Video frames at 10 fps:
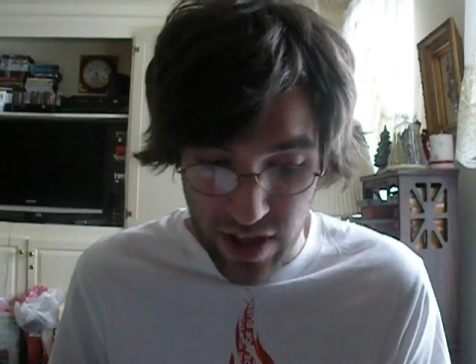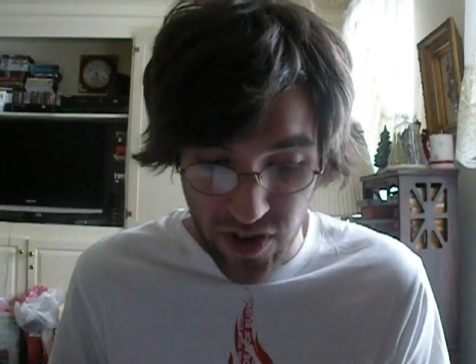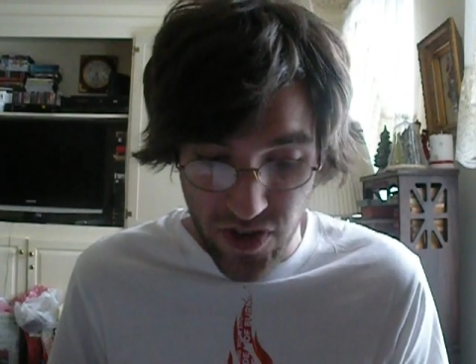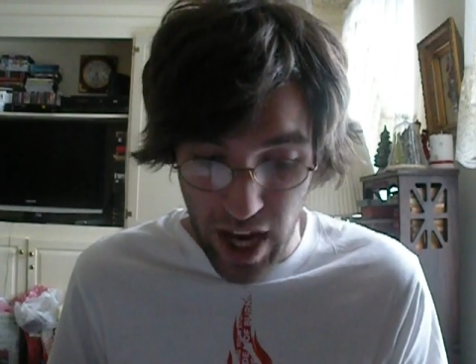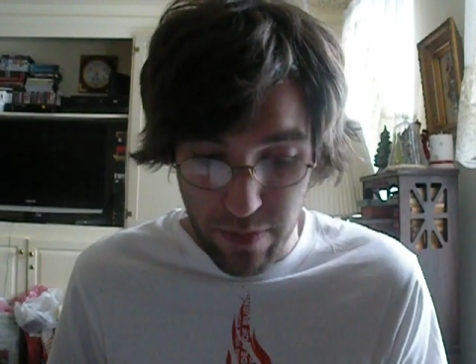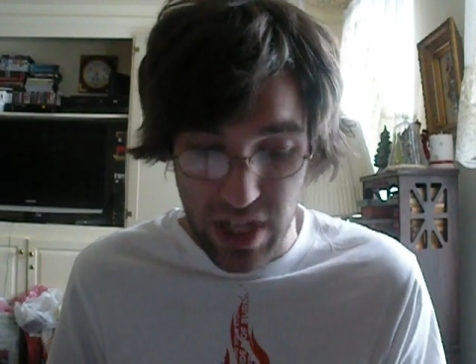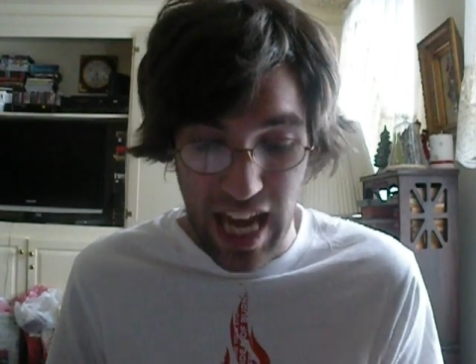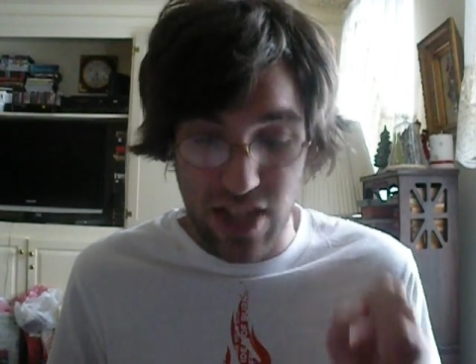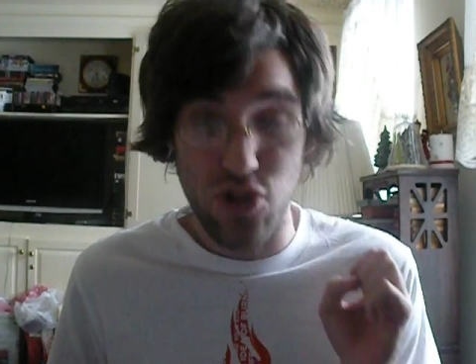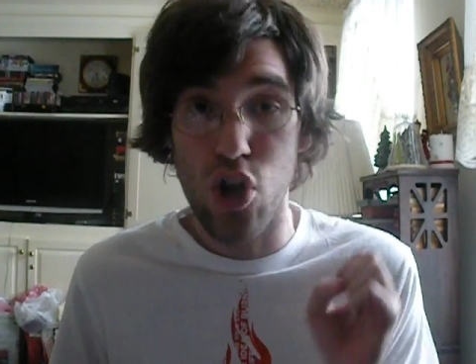then the
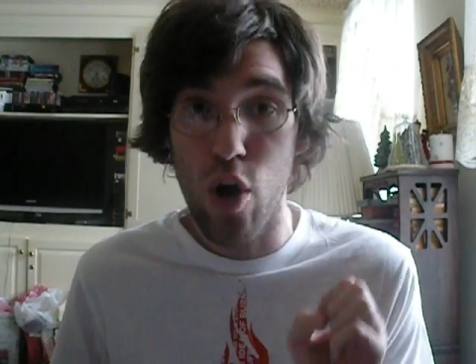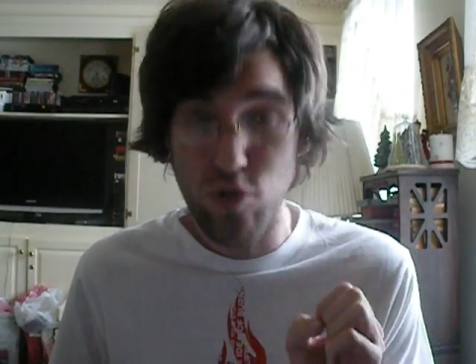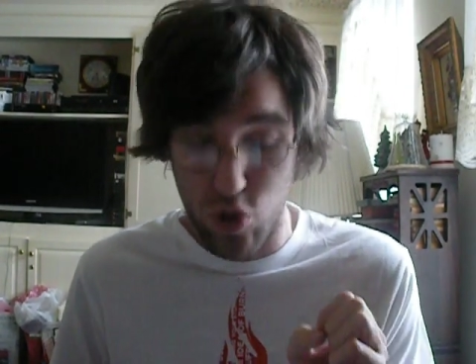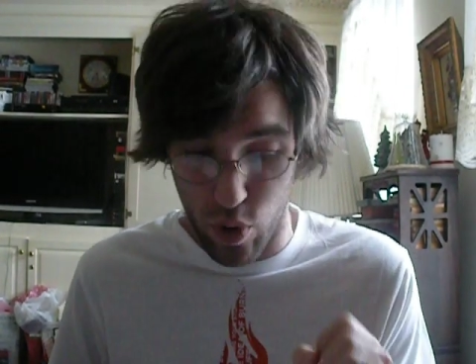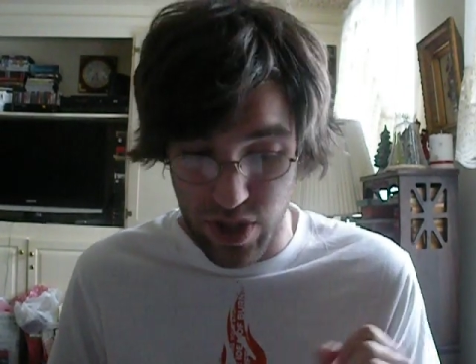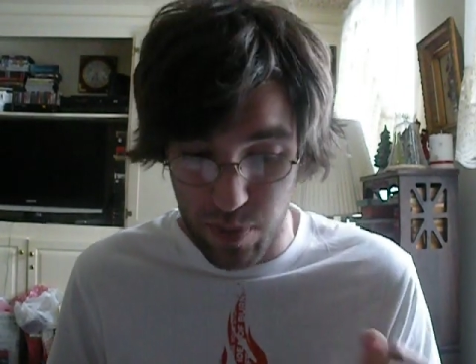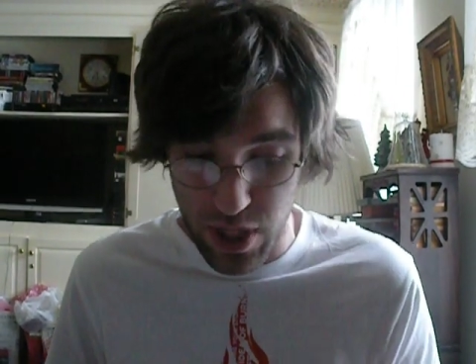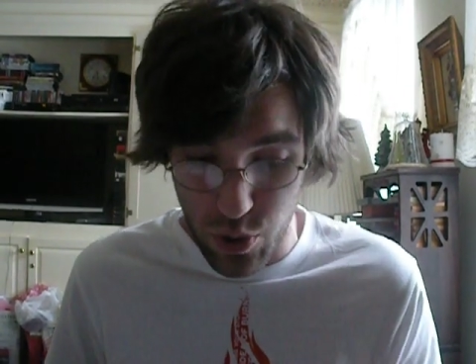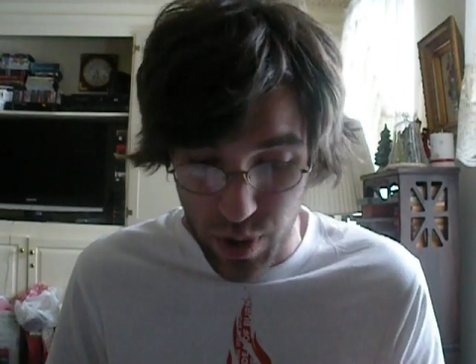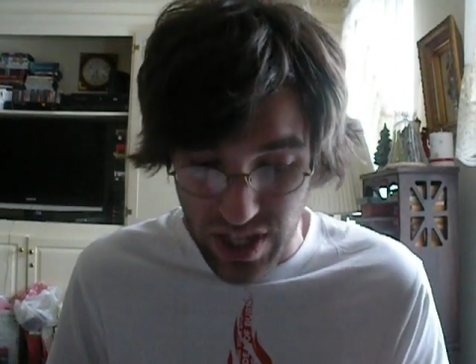skeptic has no choice
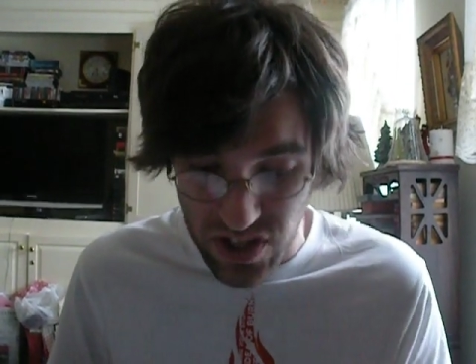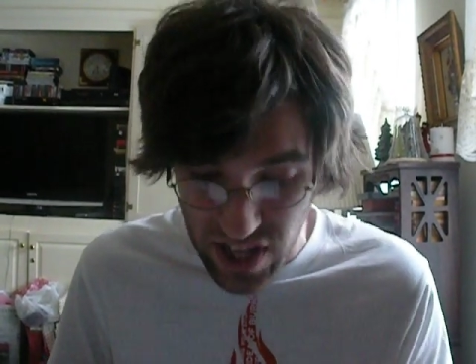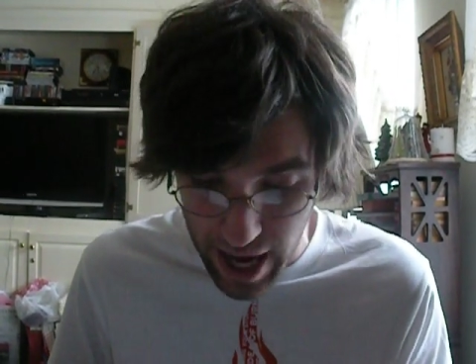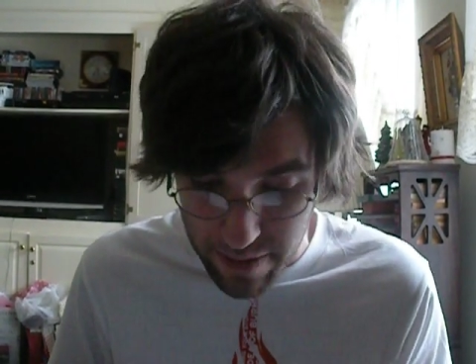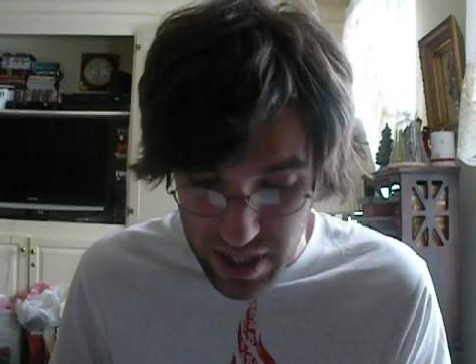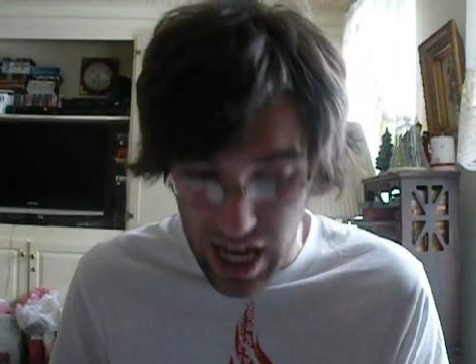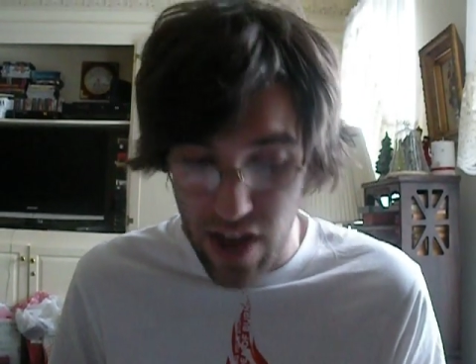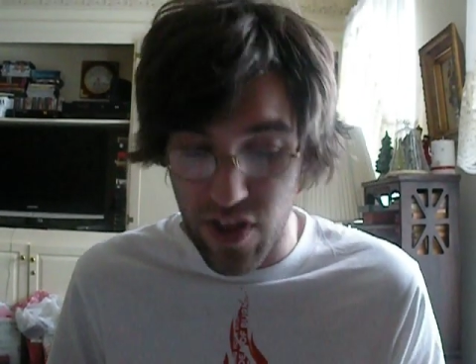but to accept